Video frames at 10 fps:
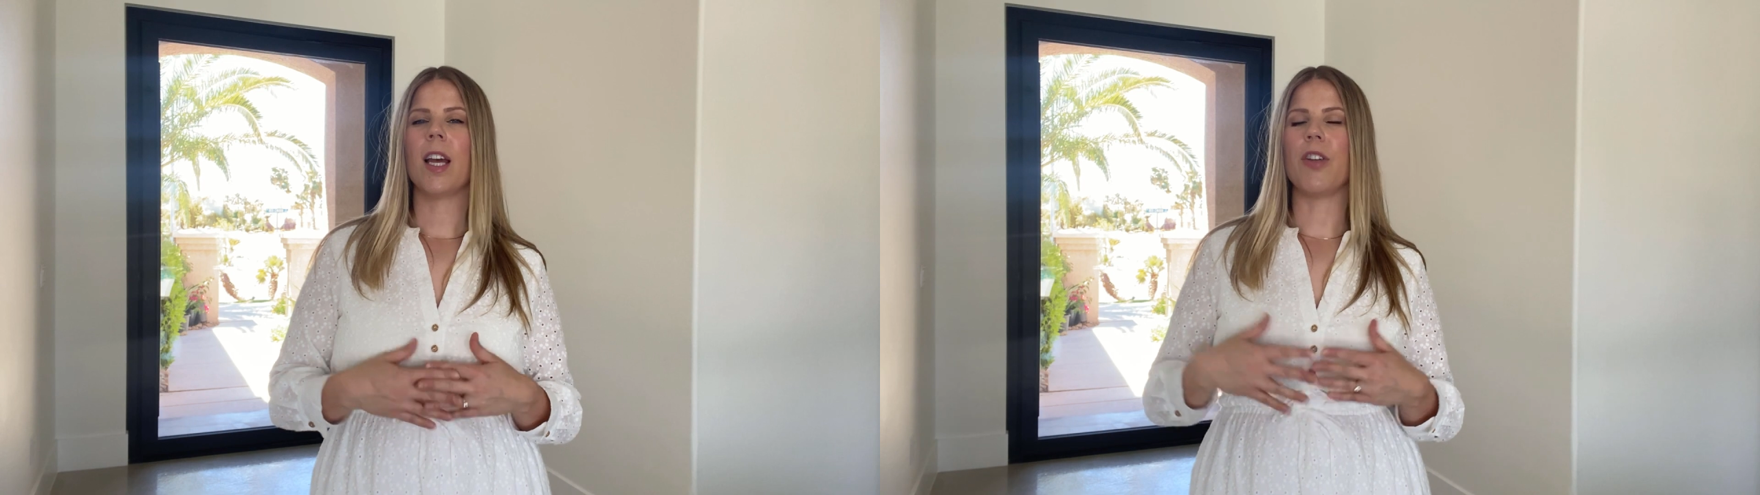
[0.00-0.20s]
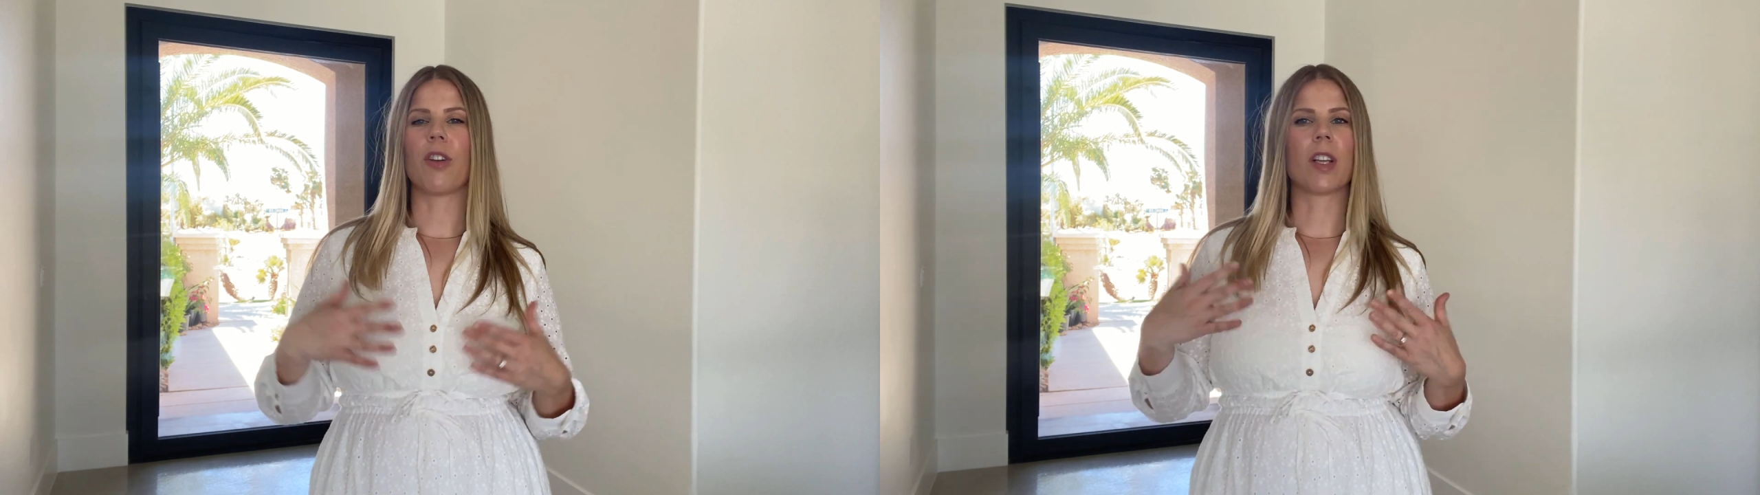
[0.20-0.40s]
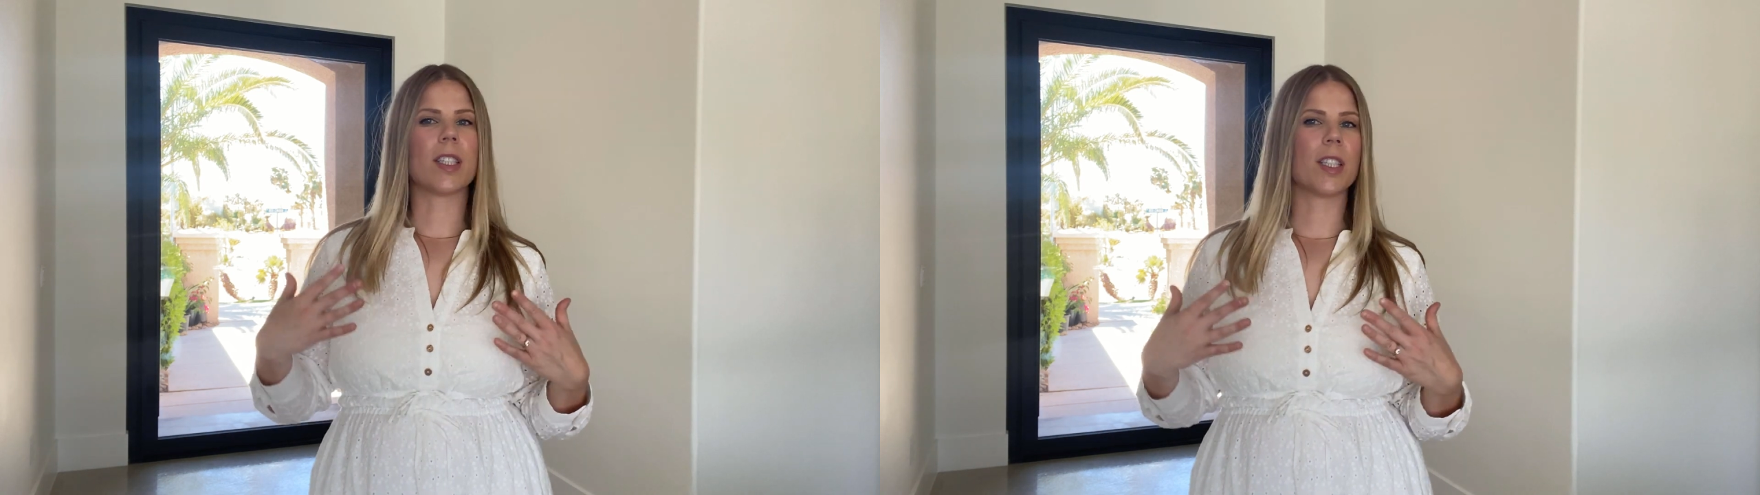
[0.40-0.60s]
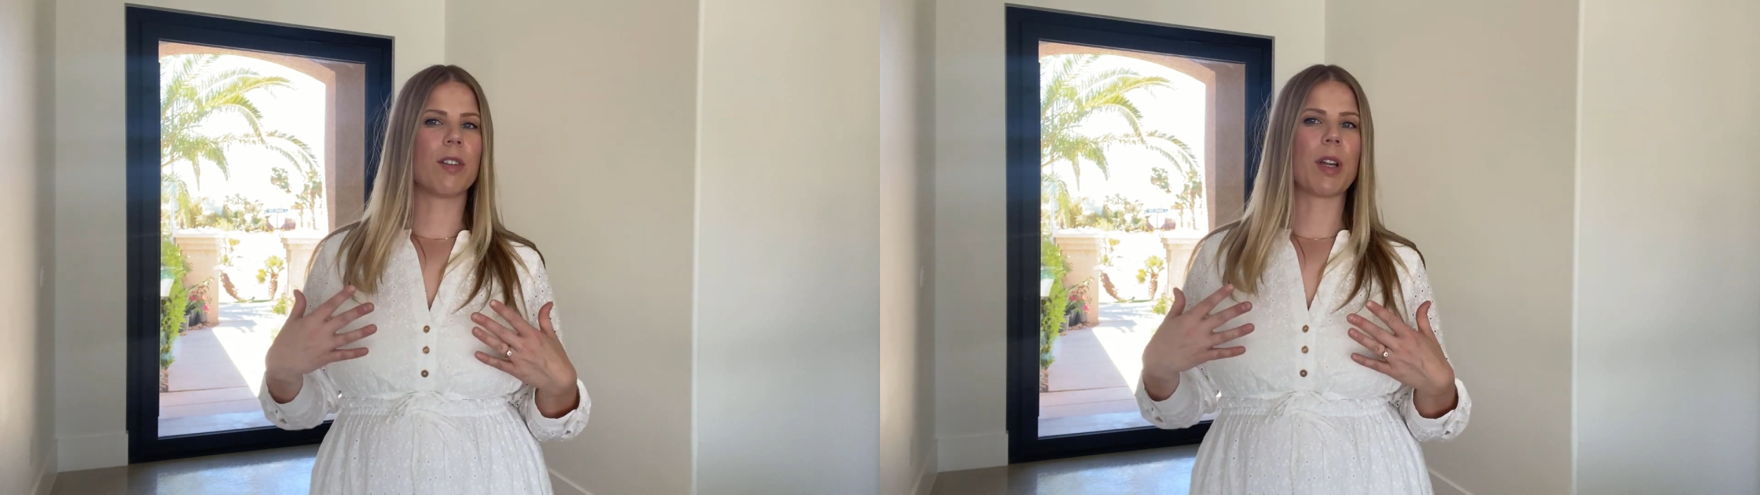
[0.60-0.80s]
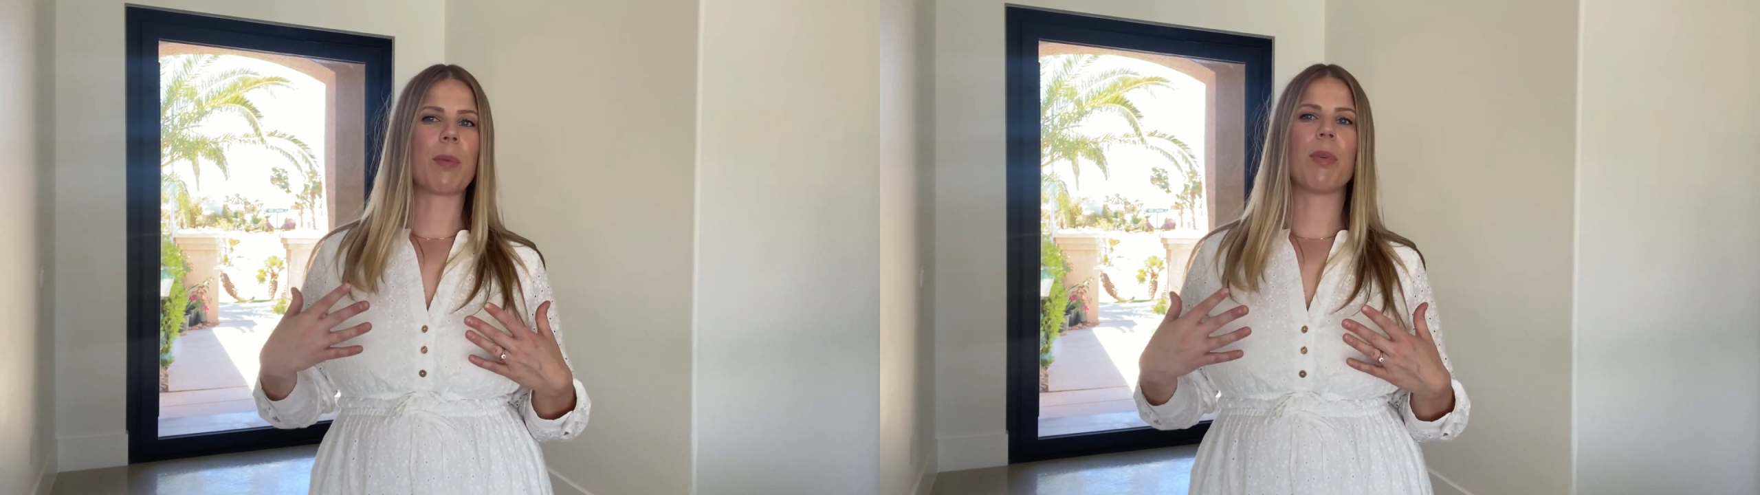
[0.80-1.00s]
and you're
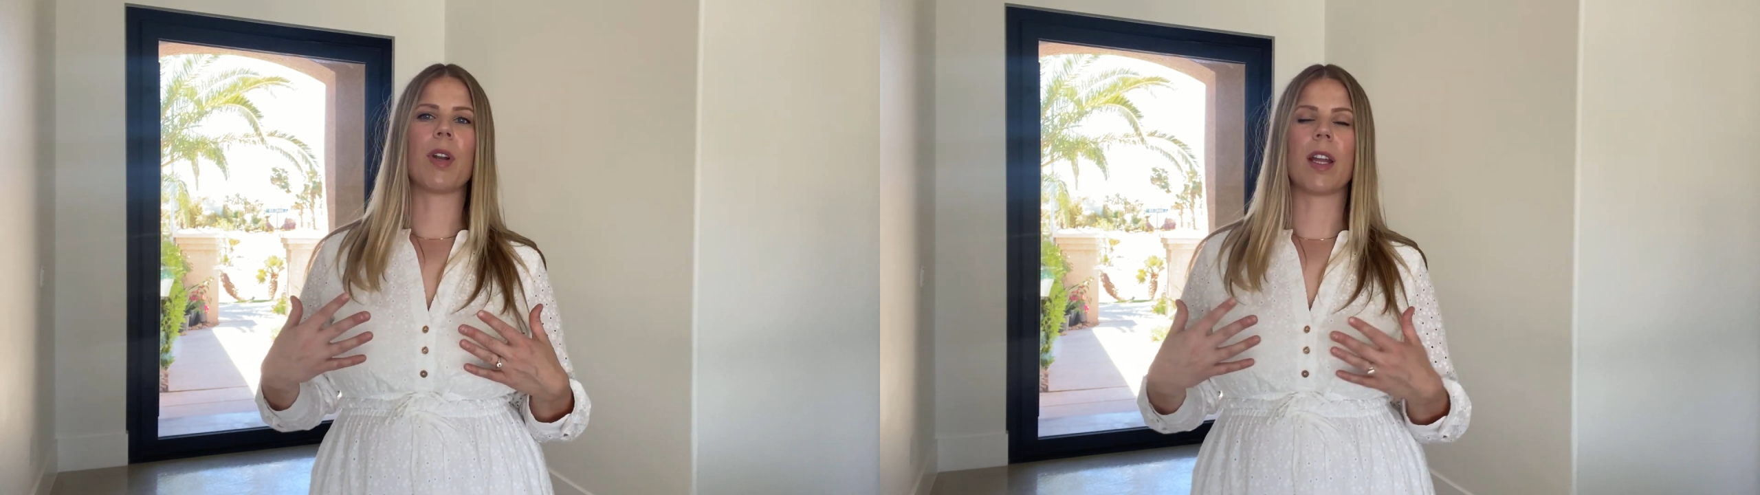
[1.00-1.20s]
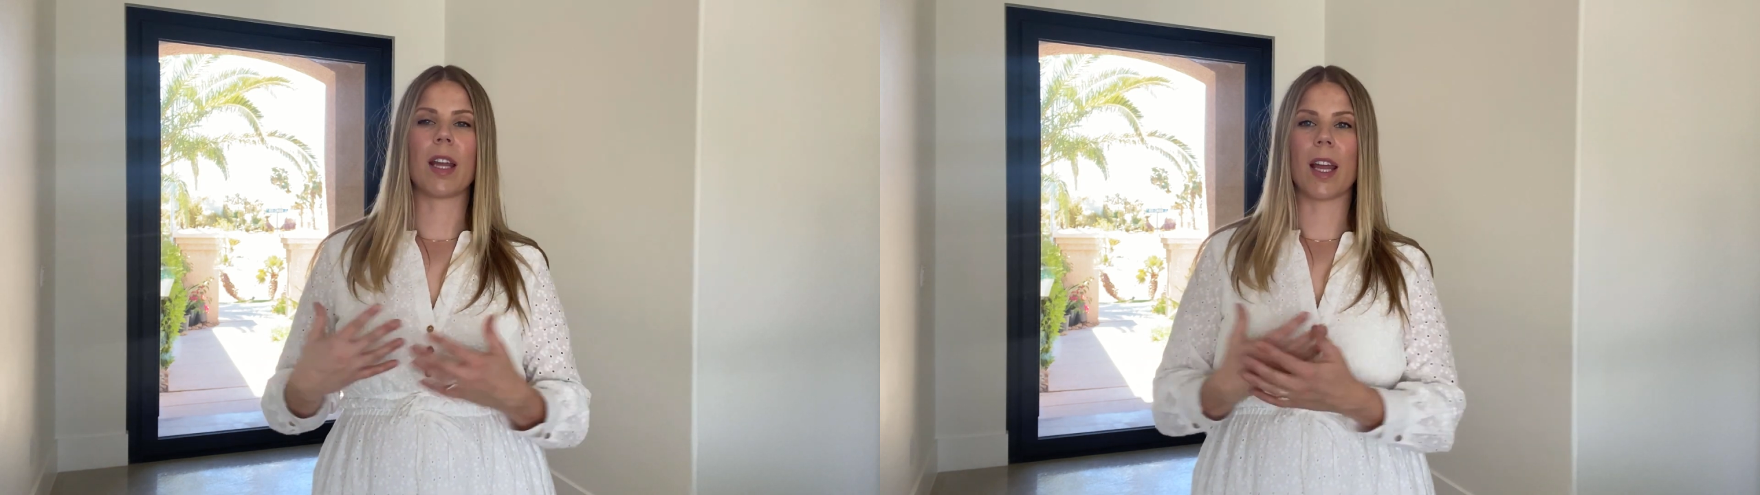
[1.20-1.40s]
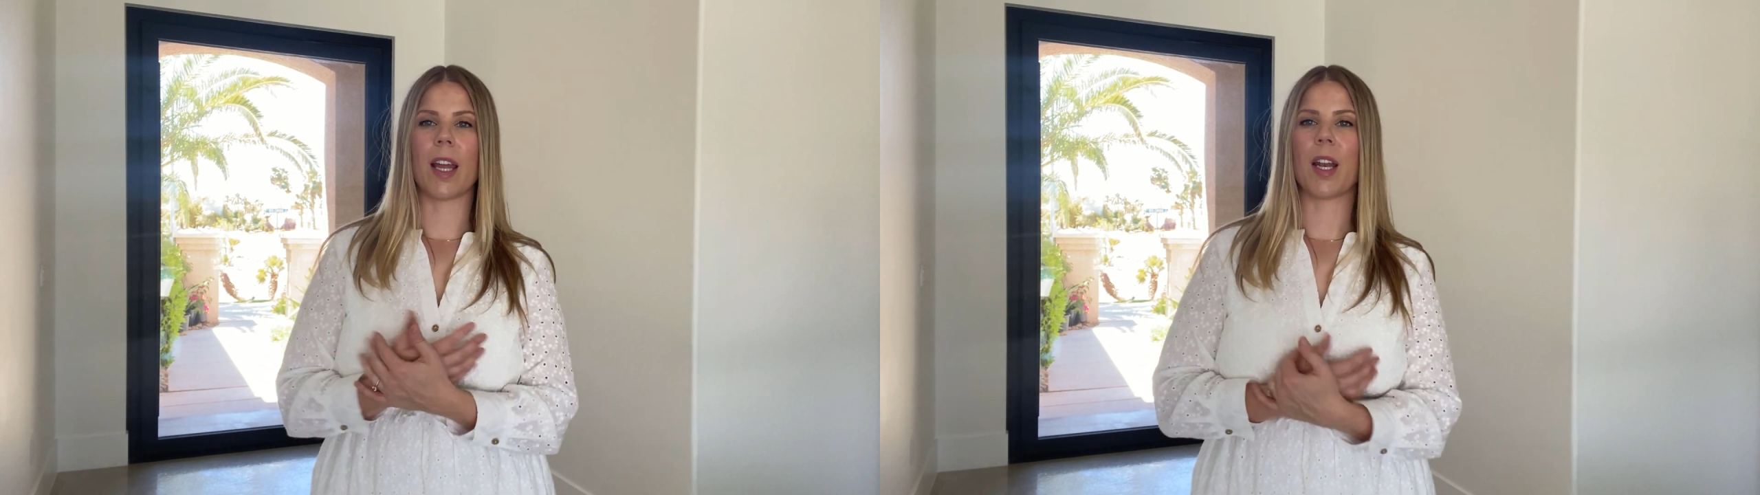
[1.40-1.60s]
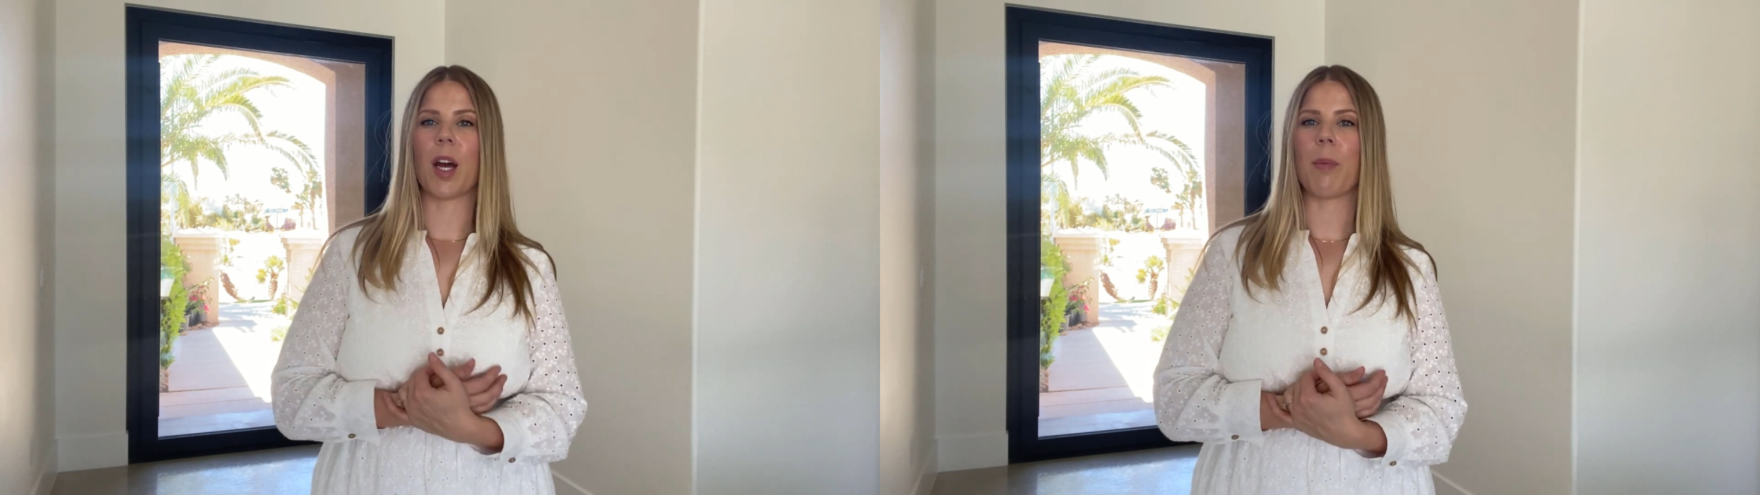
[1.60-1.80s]
considering putting in